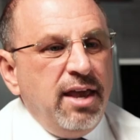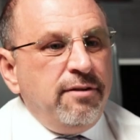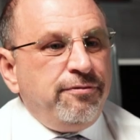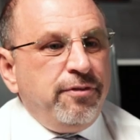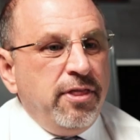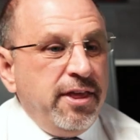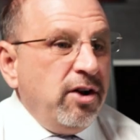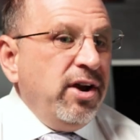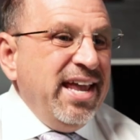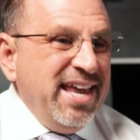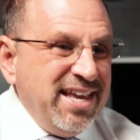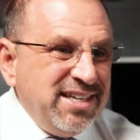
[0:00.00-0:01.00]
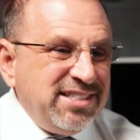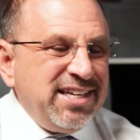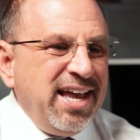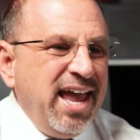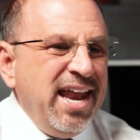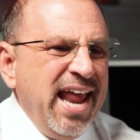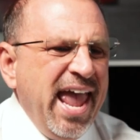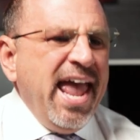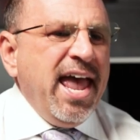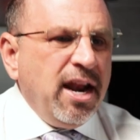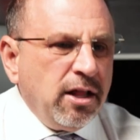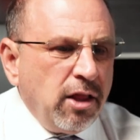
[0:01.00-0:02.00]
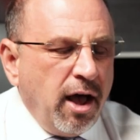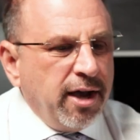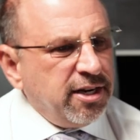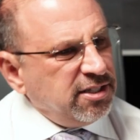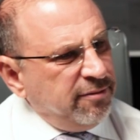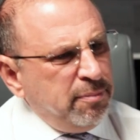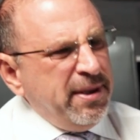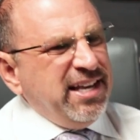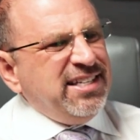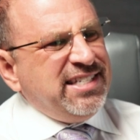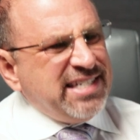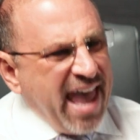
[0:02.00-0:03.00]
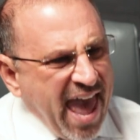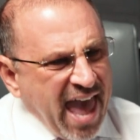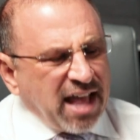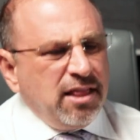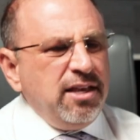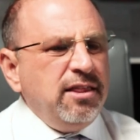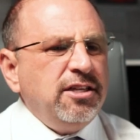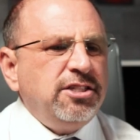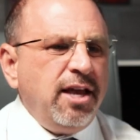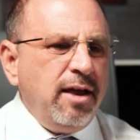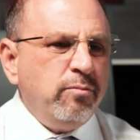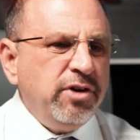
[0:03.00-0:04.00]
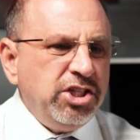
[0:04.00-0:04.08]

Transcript: If there is an analog, it doesn't have to be exactly the same